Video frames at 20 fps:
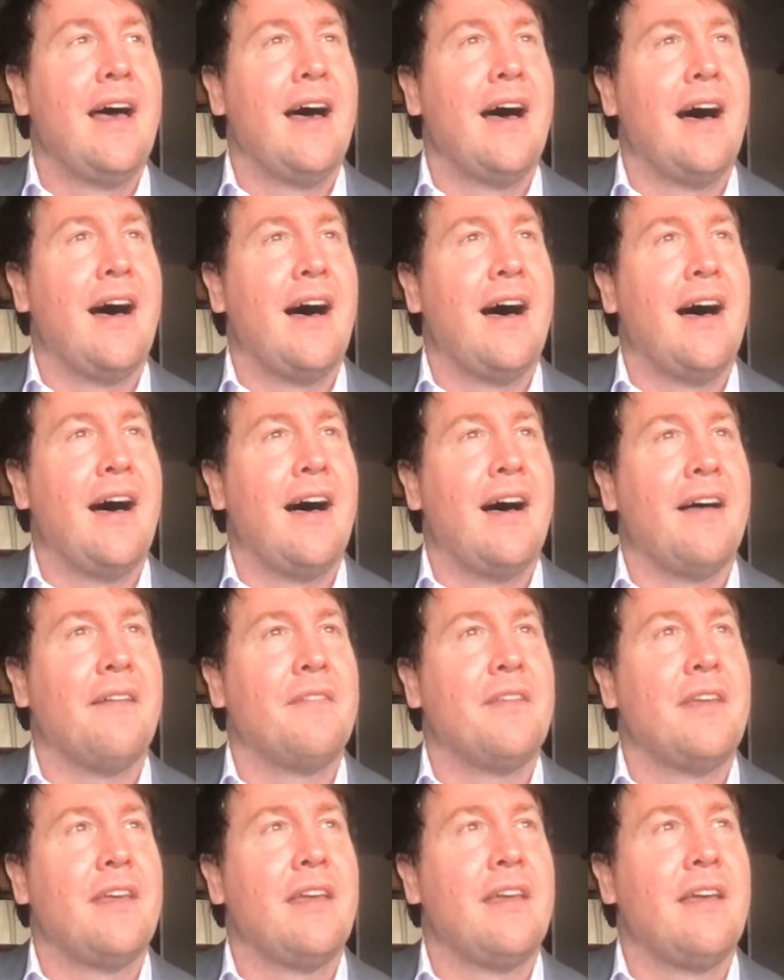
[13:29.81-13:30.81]

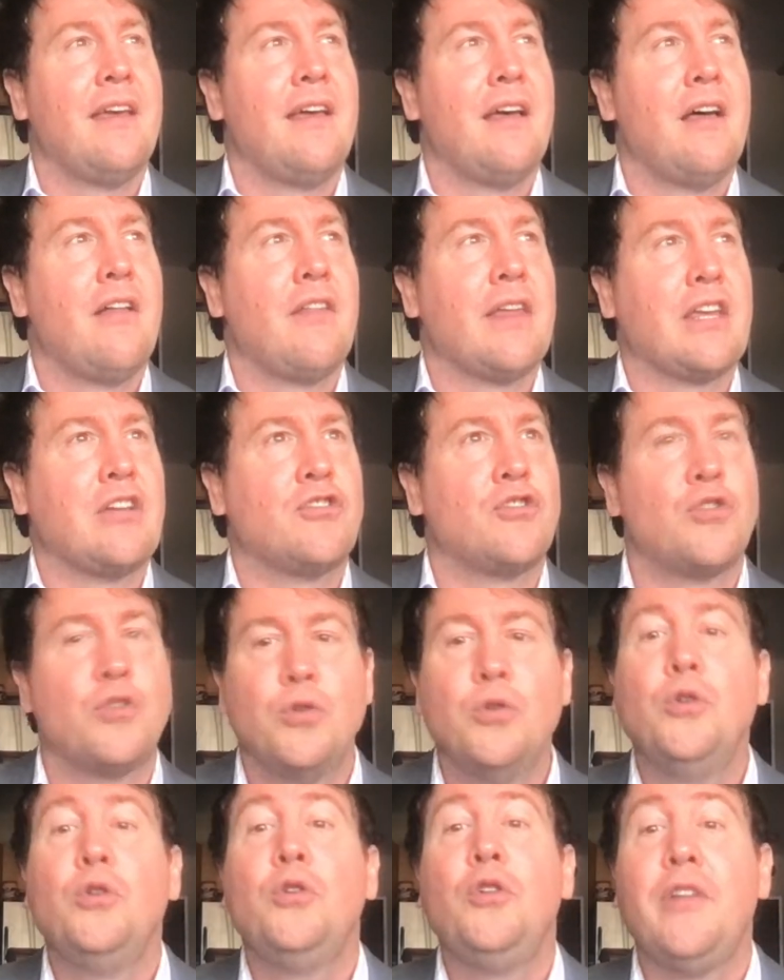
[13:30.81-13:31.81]
like
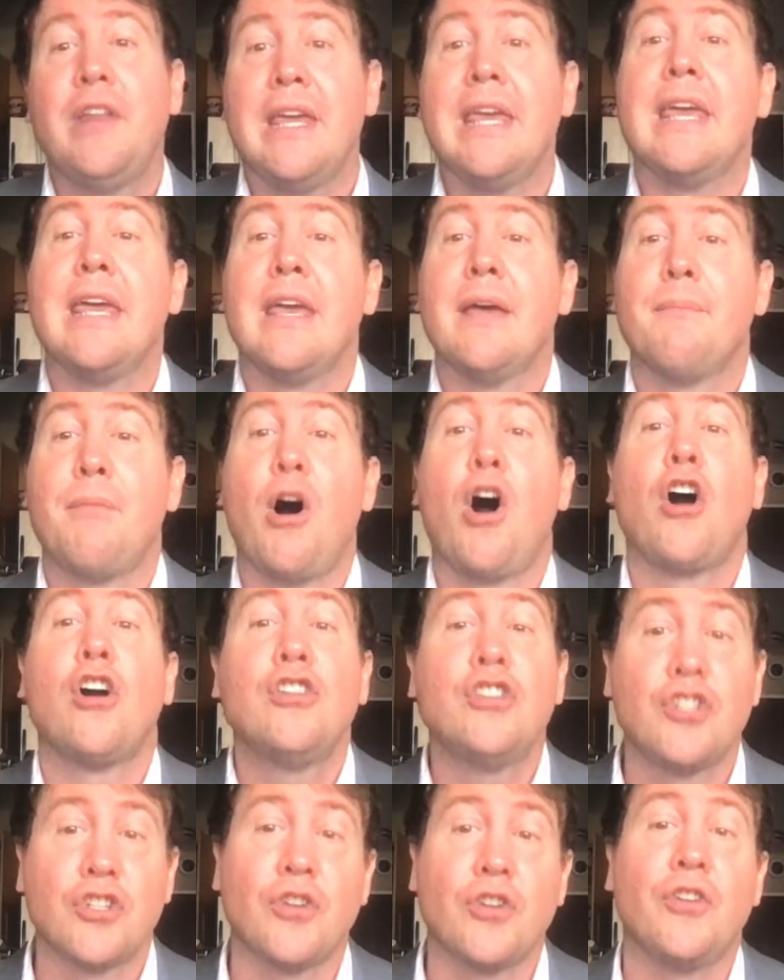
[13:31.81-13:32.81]
truly
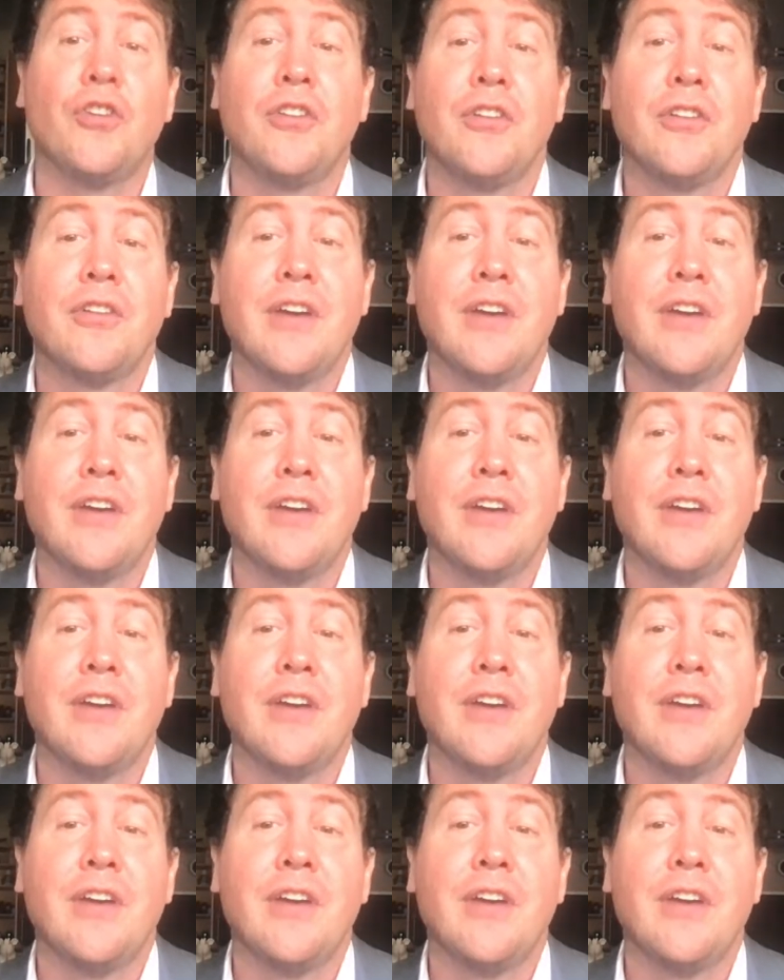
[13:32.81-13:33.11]
partial